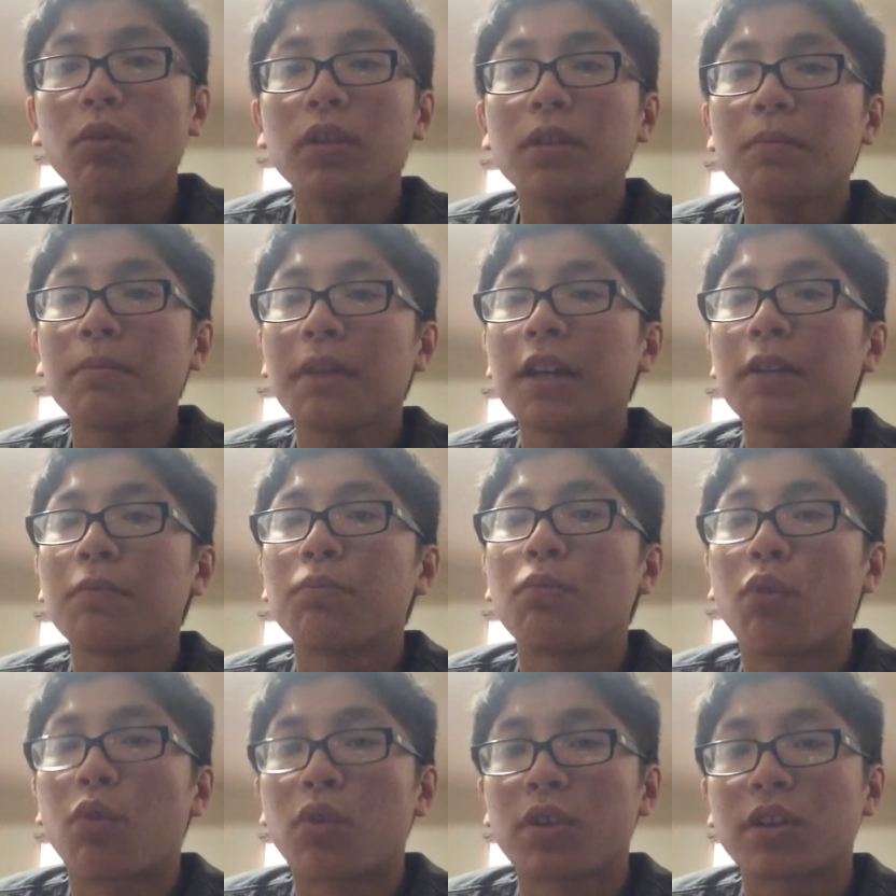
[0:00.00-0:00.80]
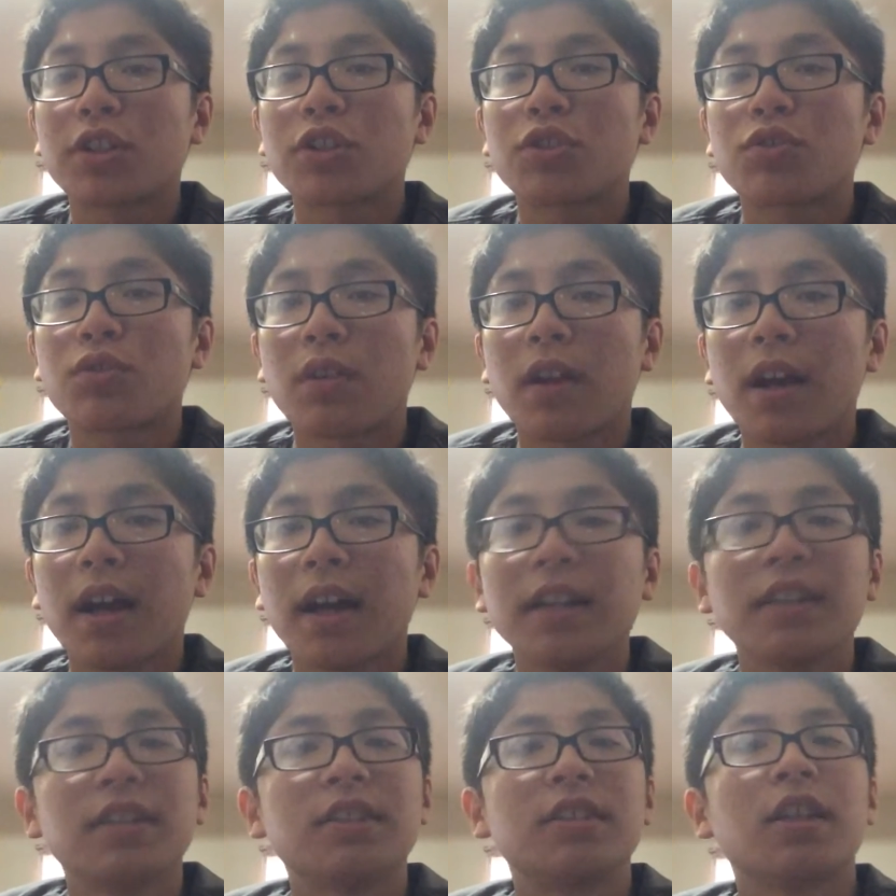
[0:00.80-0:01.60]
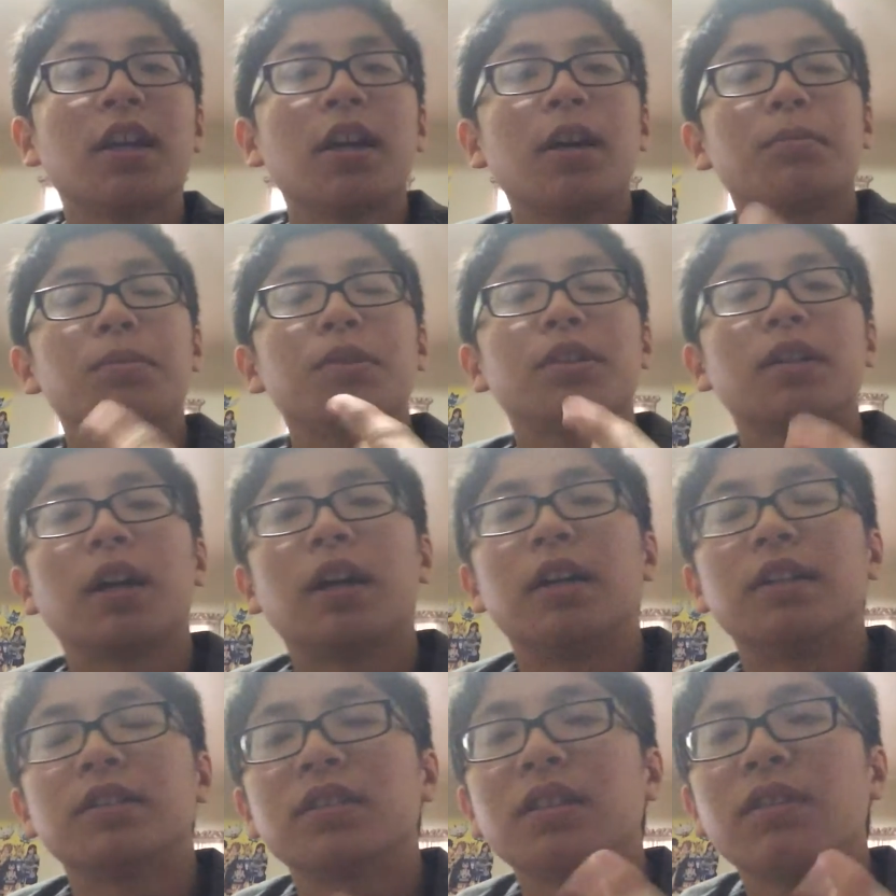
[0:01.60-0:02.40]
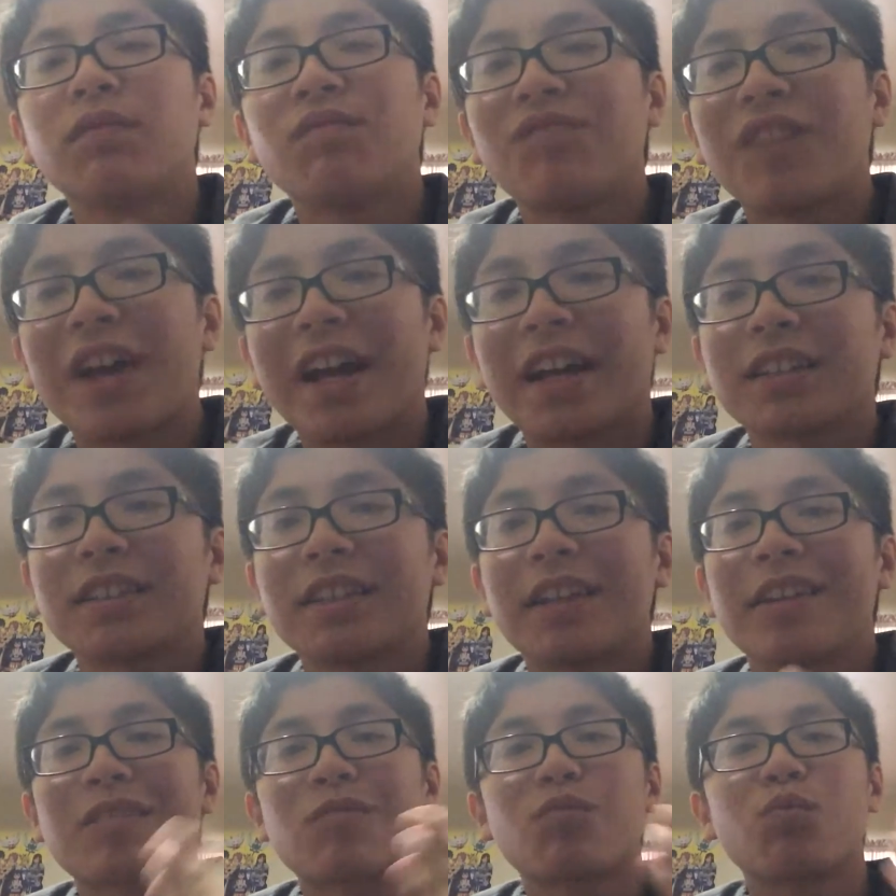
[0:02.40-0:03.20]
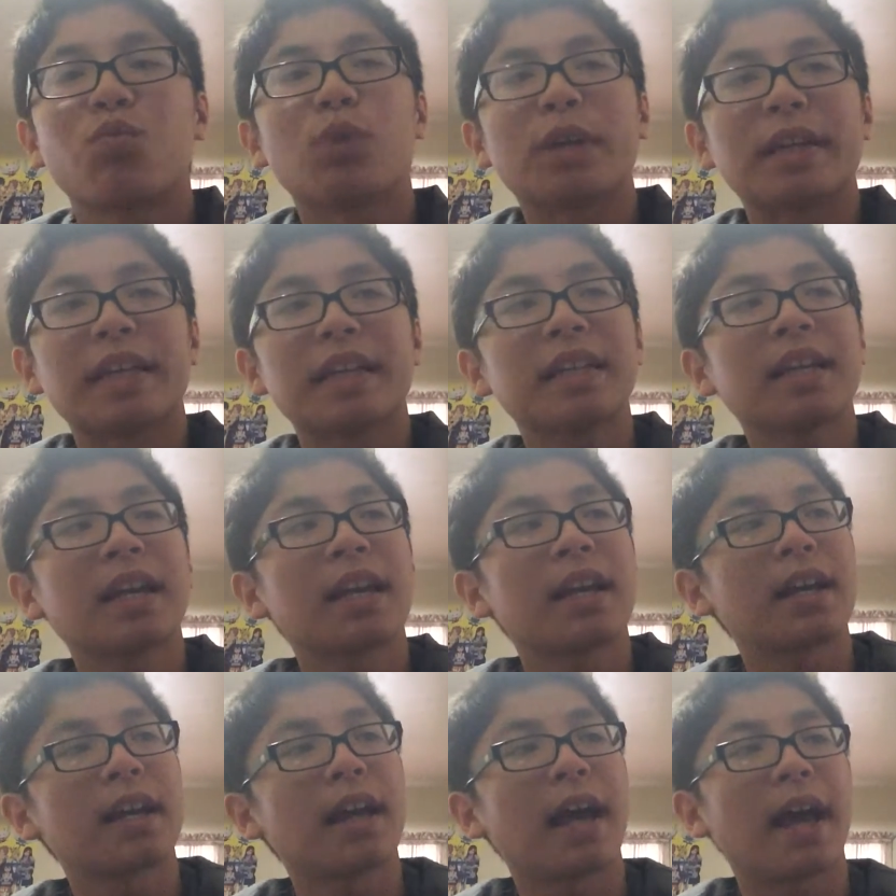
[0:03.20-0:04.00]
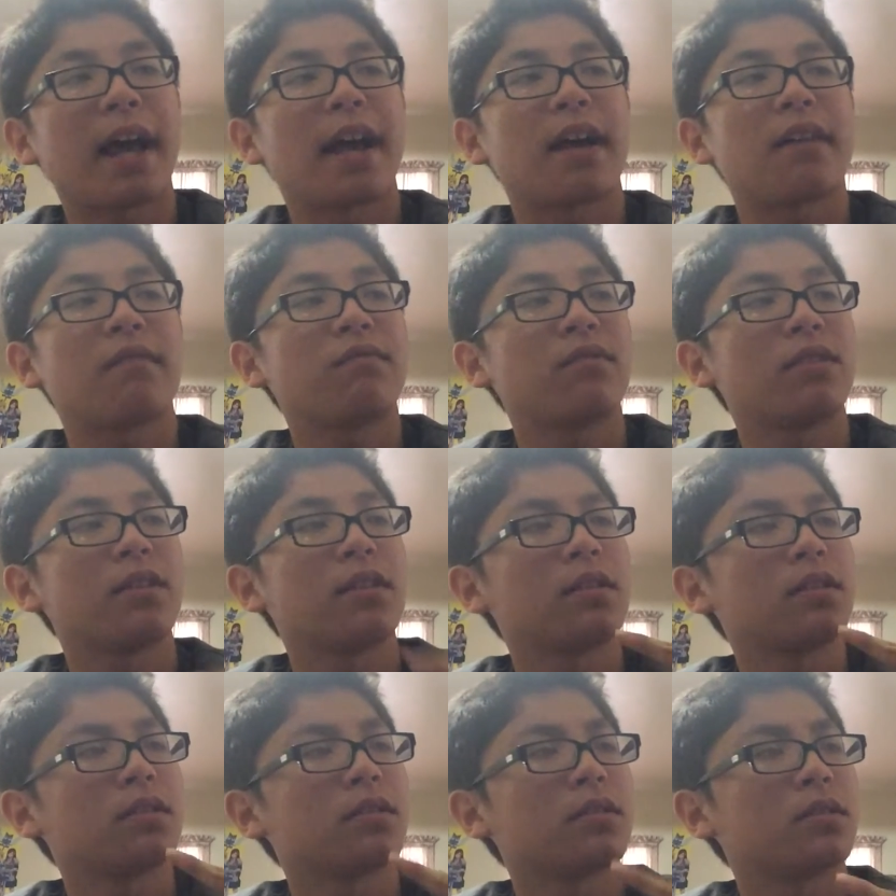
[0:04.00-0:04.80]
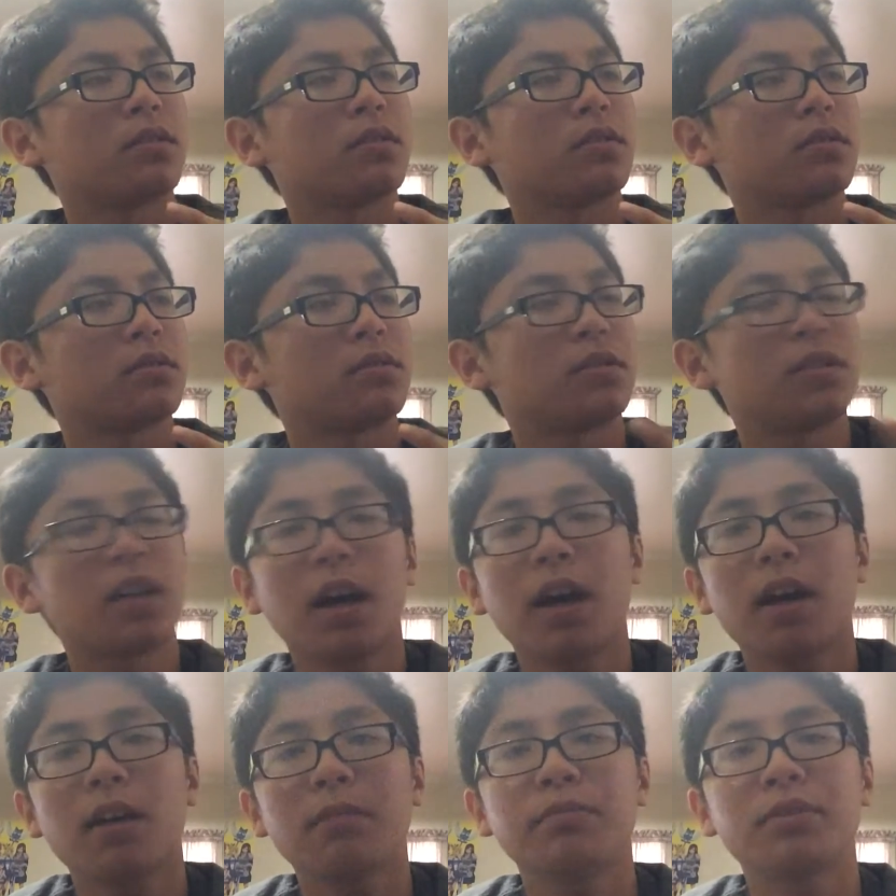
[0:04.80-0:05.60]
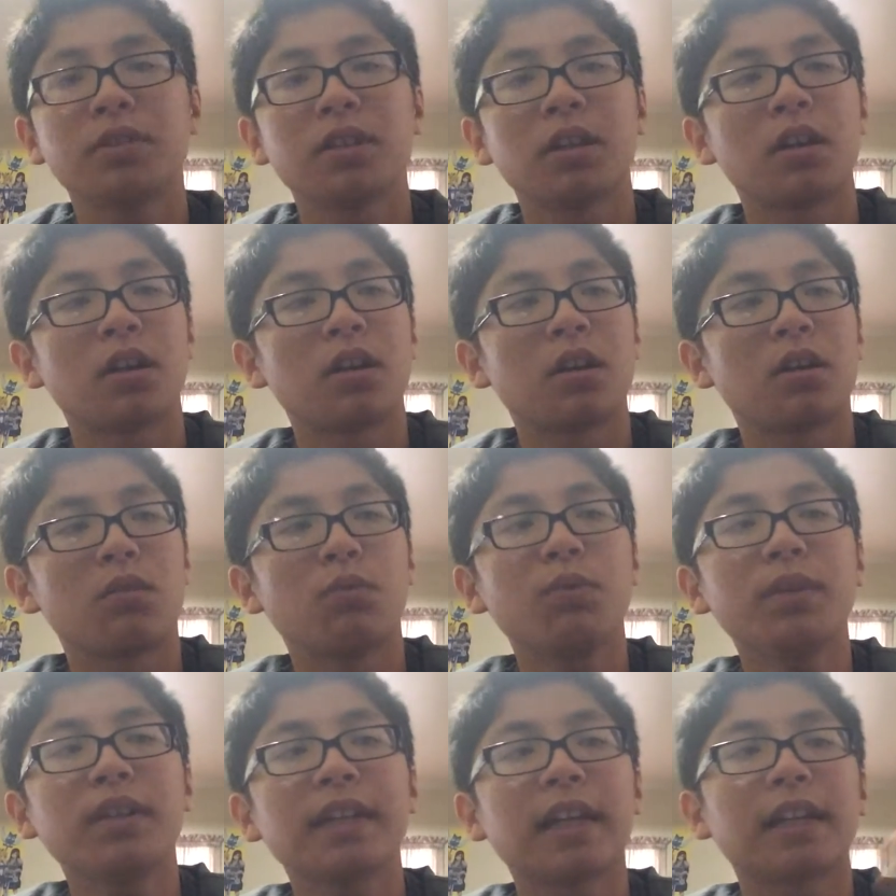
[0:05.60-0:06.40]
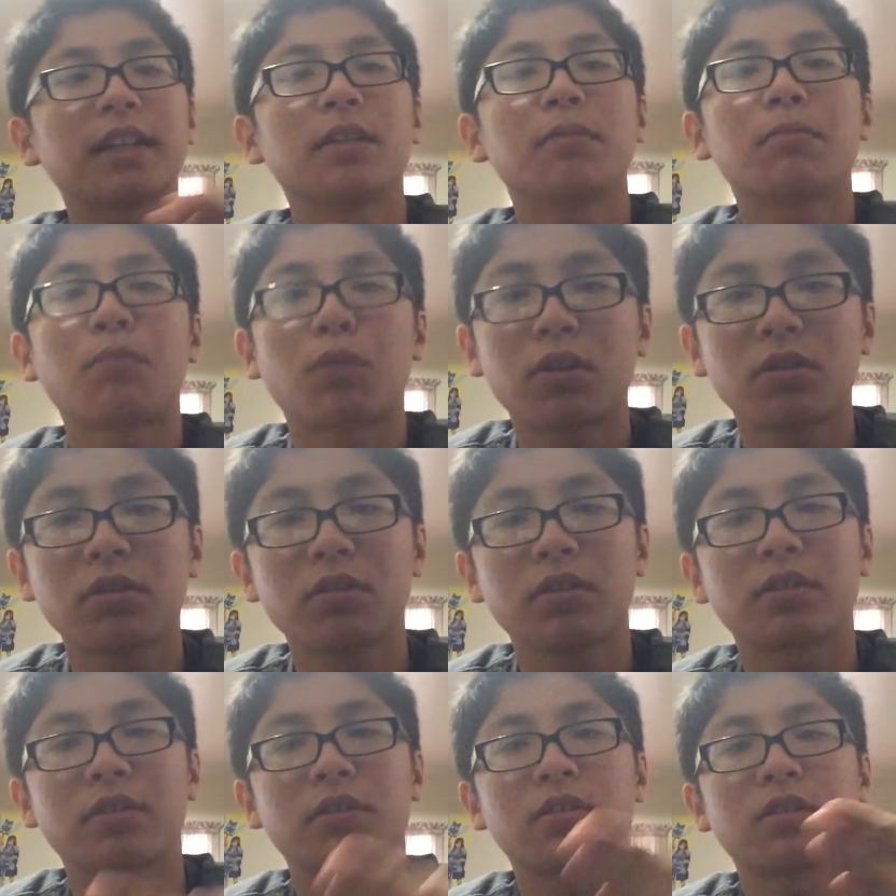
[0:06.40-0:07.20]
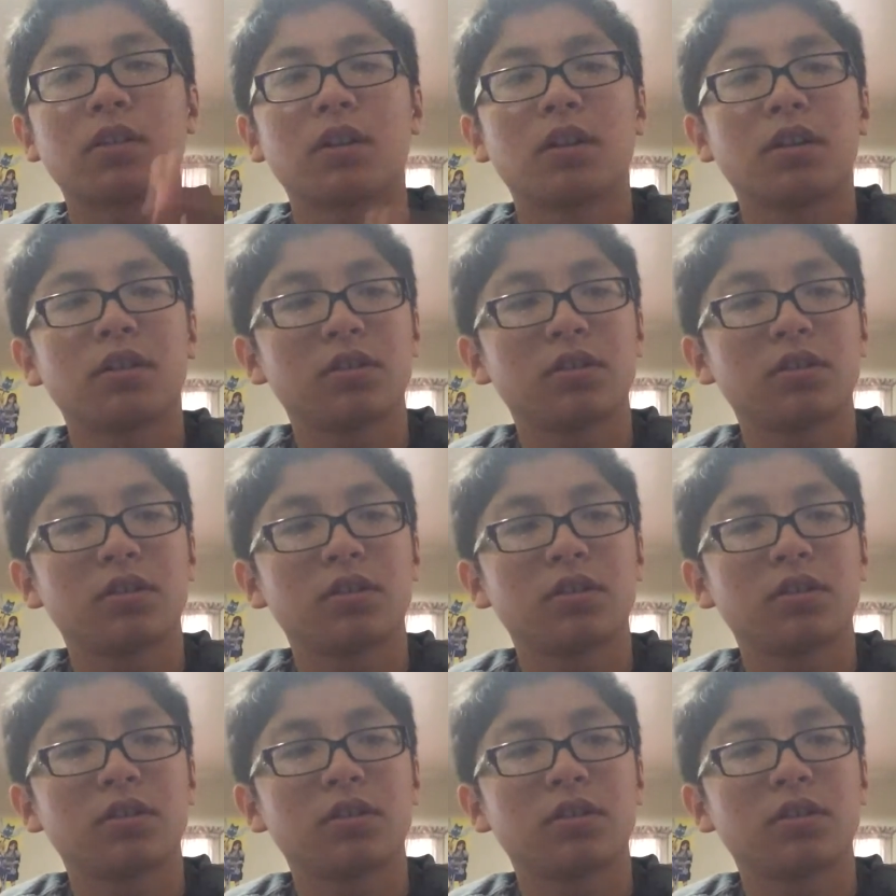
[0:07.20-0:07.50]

only make more strides because the fact that we have dubs, we get them earlier.